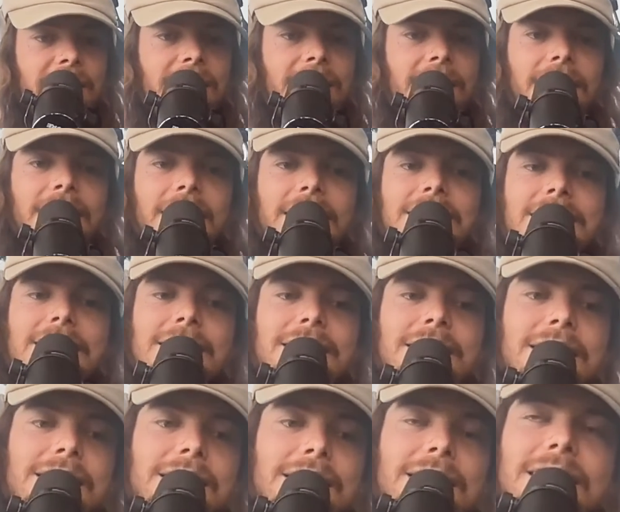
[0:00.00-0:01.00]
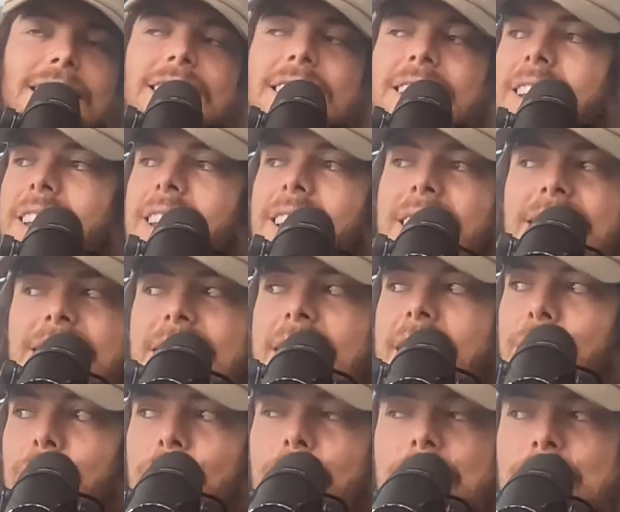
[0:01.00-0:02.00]
it's just this,
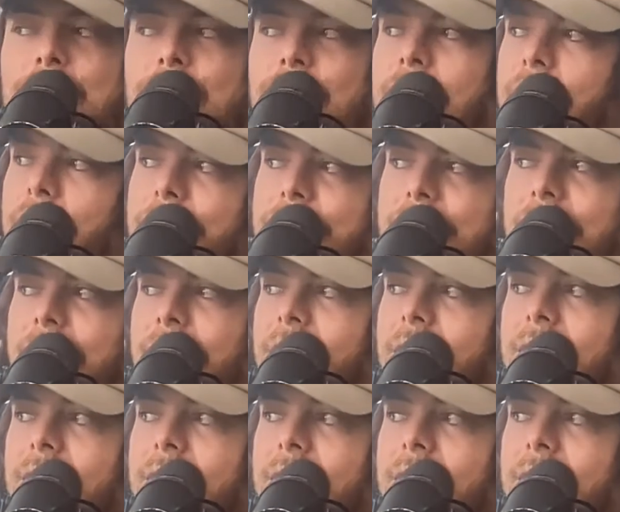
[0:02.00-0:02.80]
everyone's trying to figure it